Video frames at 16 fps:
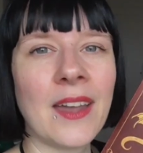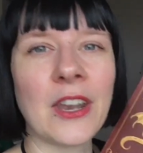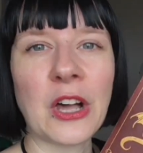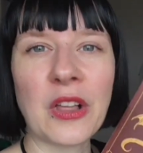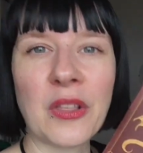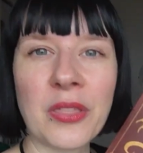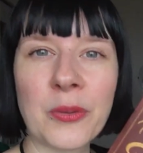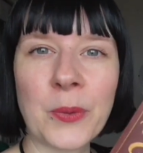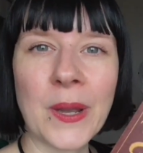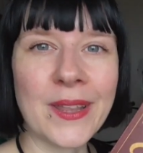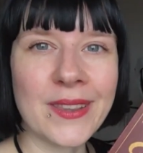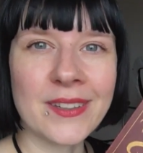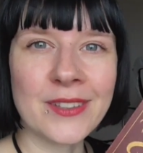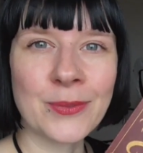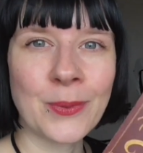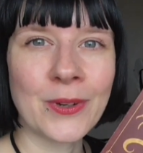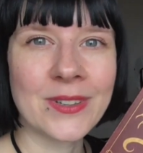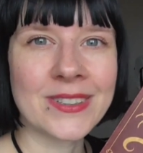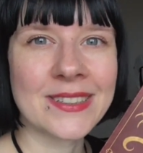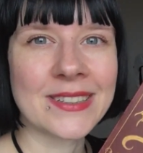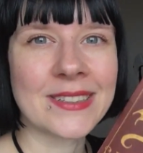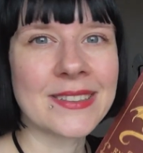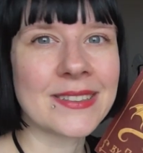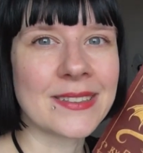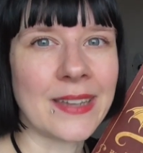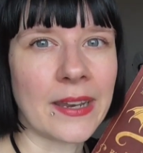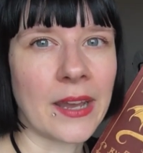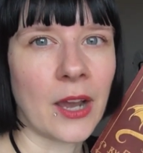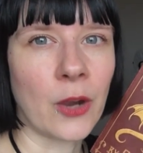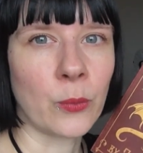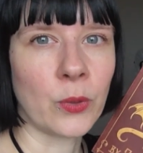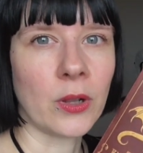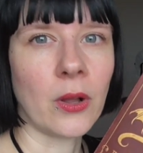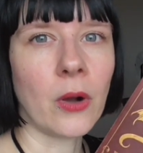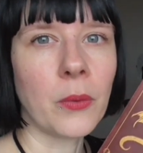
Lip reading: Now, the way this works is that I will